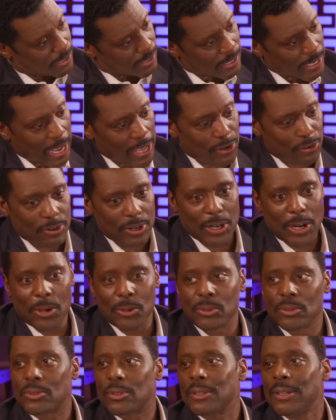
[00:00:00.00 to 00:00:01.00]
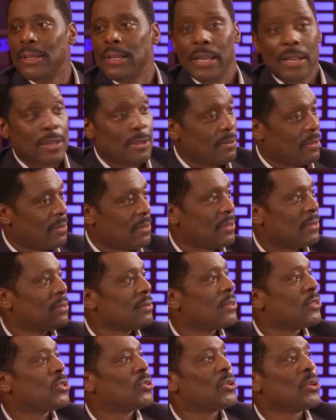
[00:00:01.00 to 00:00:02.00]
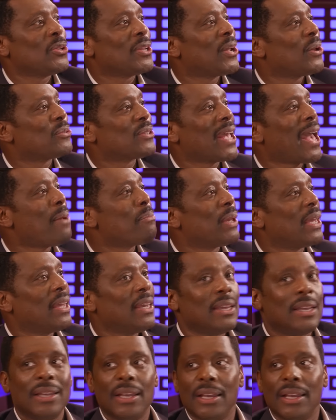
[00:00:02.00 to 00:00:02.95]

Tanara knows. Right. The studio's happy.